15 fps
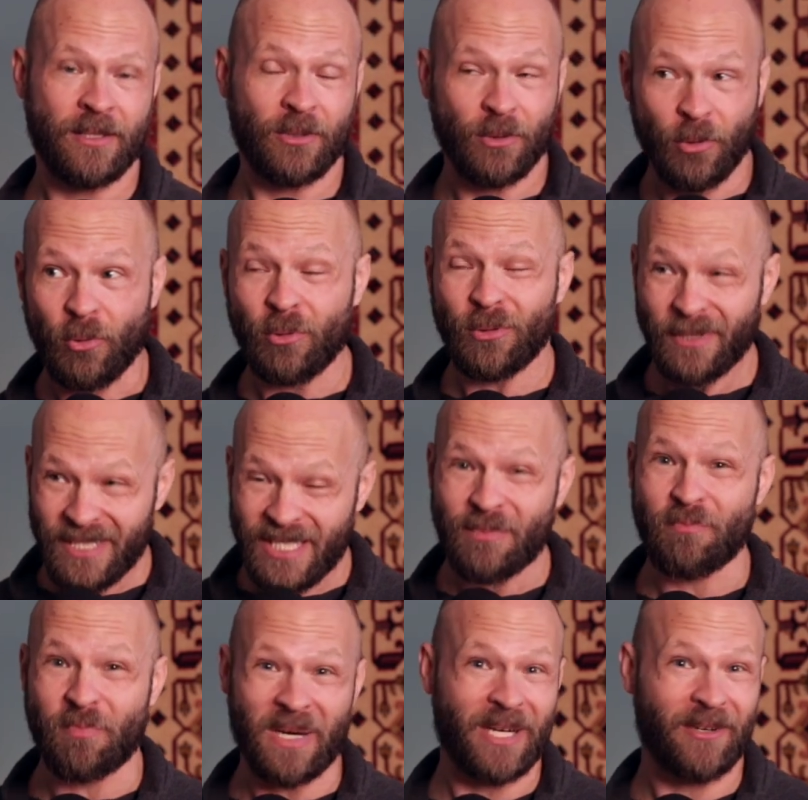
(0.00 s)
Laurel is
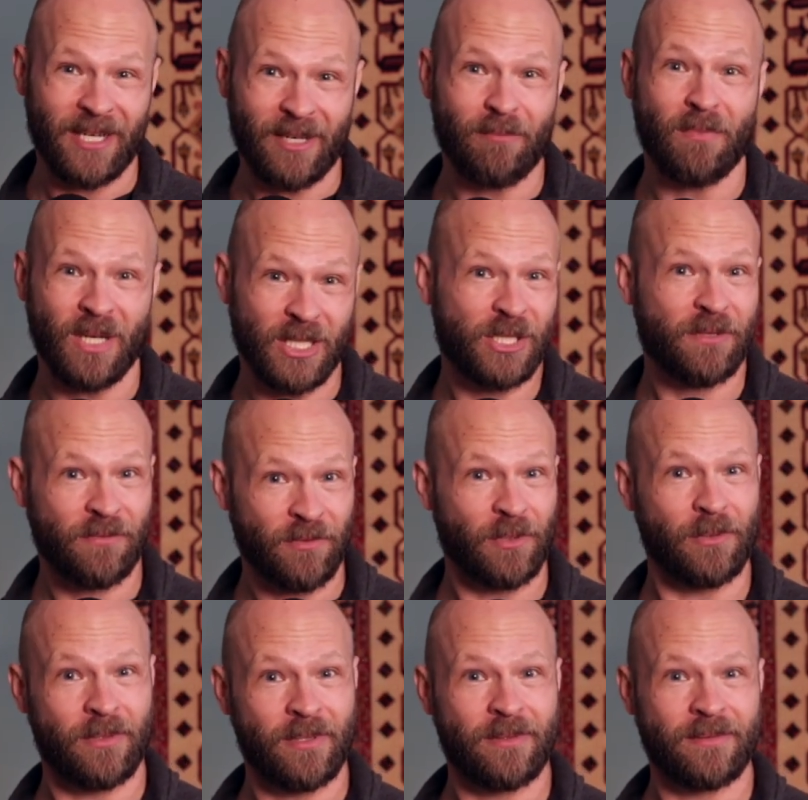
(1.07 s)
bearing much
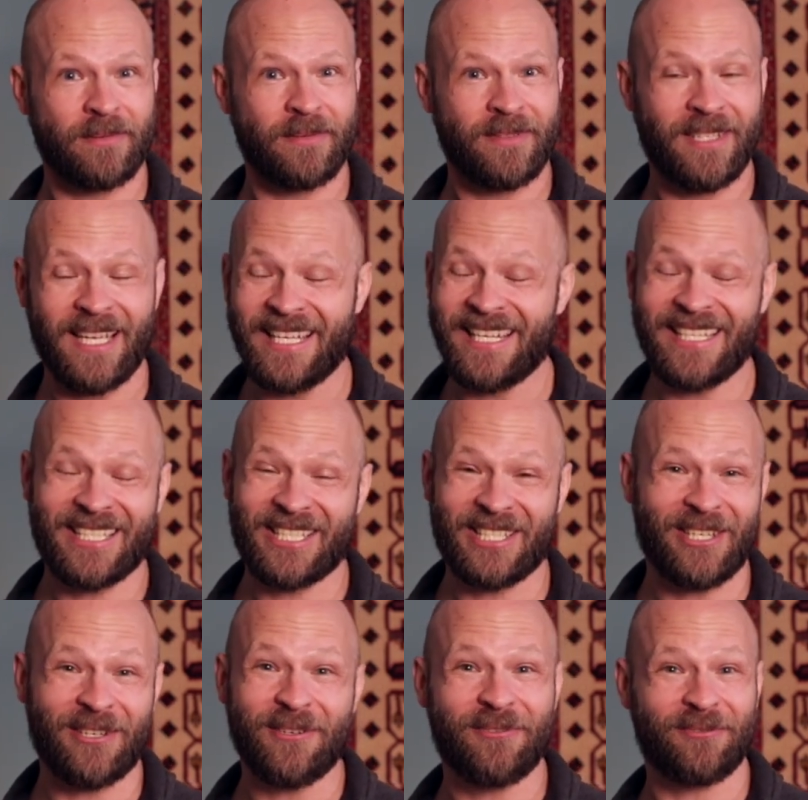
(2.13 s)
fruit, and it's
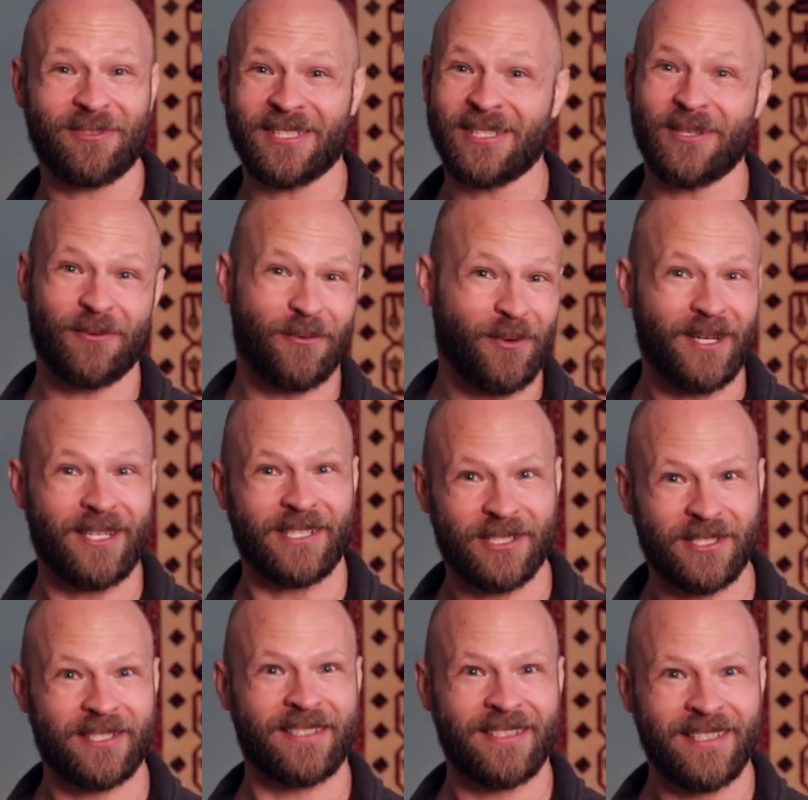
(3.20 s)
so fun to
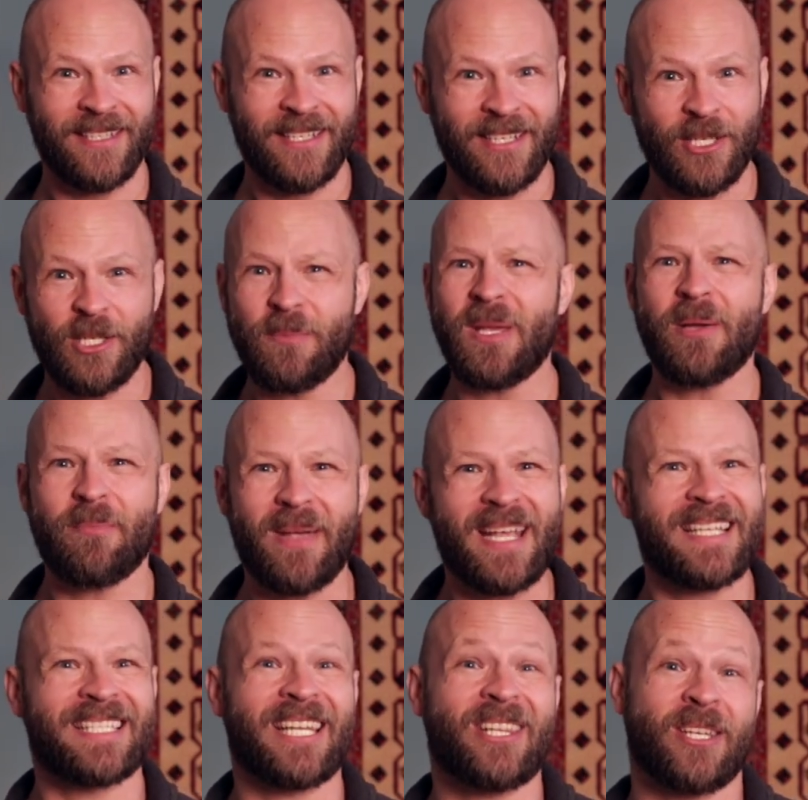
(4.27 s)
watch. You'd be
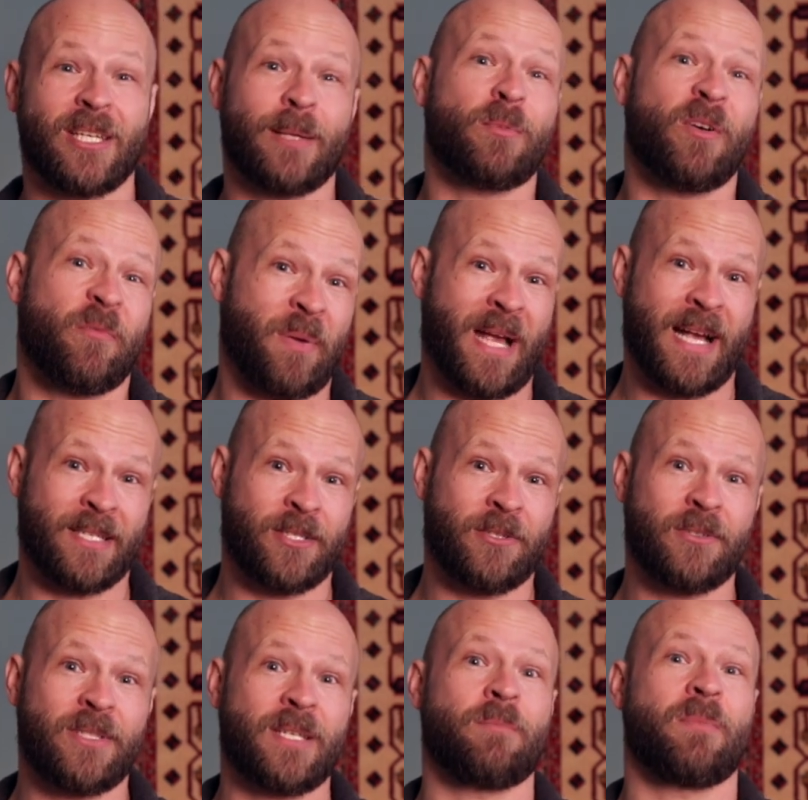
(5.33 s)
amazed at the number of
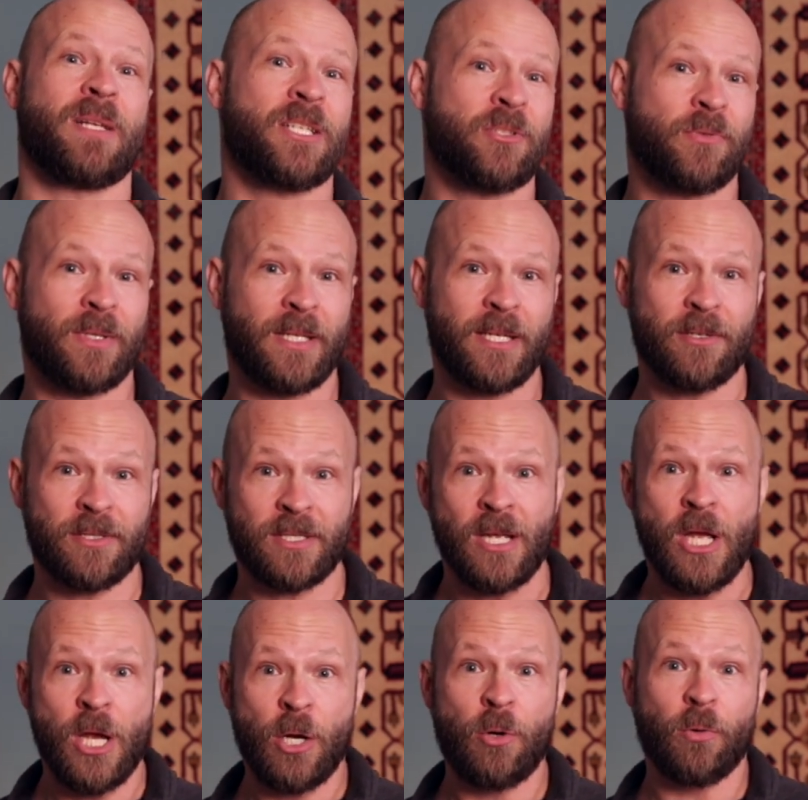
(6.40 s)
pastors and ministry leaders
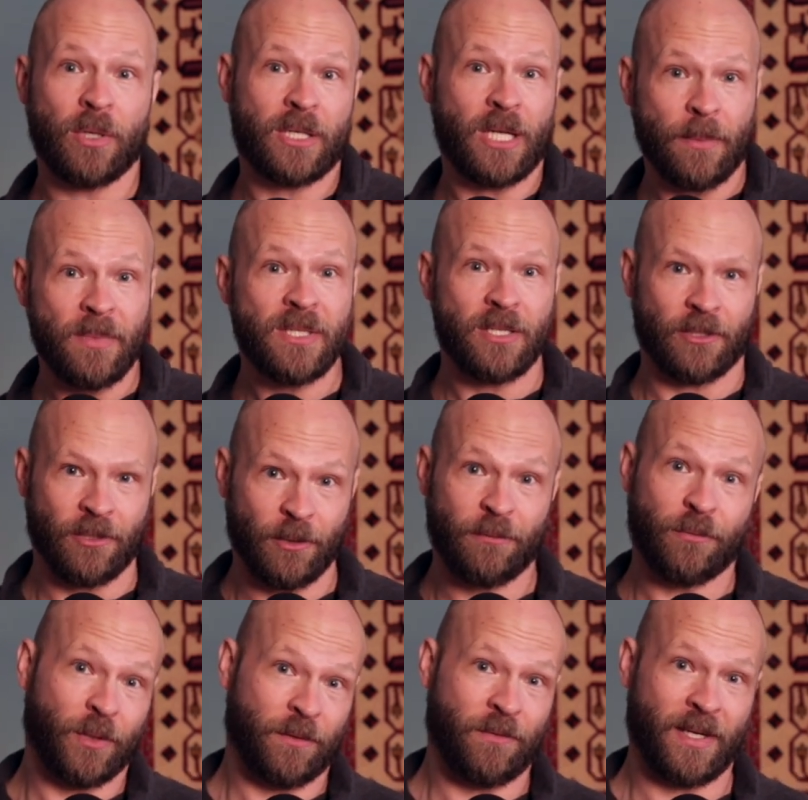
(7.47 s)
who are coming to her
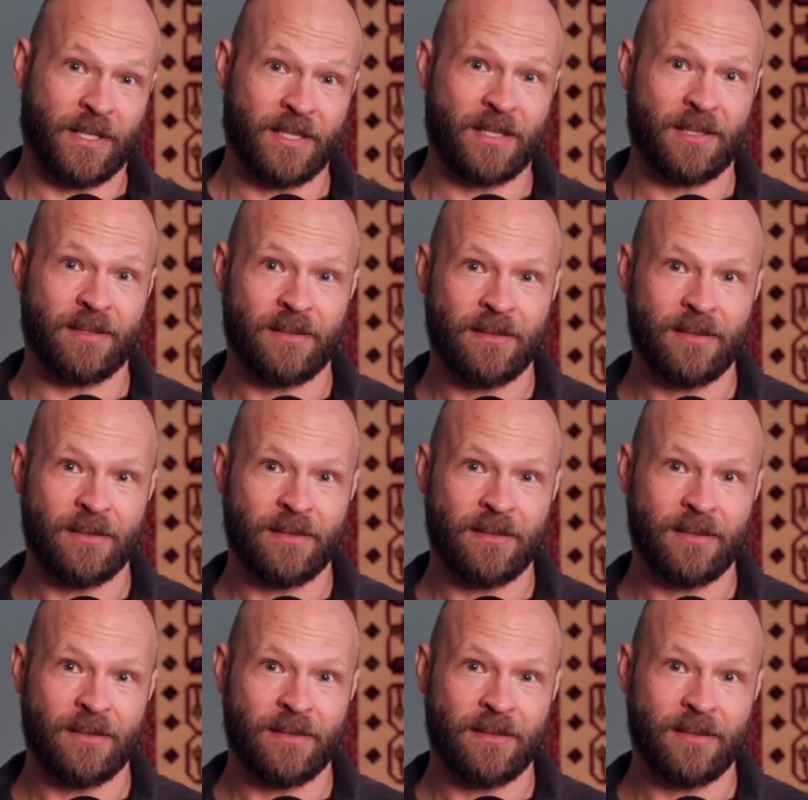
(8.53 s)
for advice.